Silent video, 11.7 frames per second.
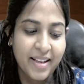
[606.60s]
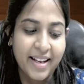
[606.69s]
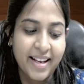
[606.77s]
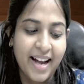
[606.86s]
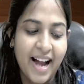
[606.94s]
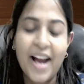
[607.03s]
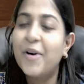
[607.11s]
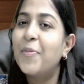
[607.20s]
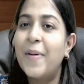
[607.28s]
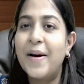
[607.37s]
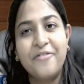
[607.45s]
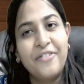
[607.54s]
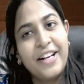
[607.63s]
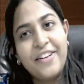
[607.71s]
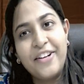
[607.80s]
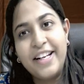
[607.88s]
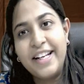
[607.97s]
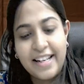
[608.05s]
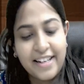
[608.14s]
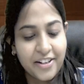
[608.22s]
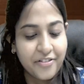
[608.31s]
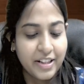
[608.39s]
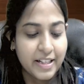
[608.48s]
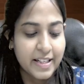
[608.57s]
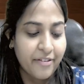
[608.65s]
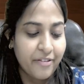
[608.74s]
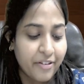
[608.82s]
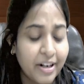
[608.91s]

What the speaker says: I hope I'm very, very clear with this, everyone.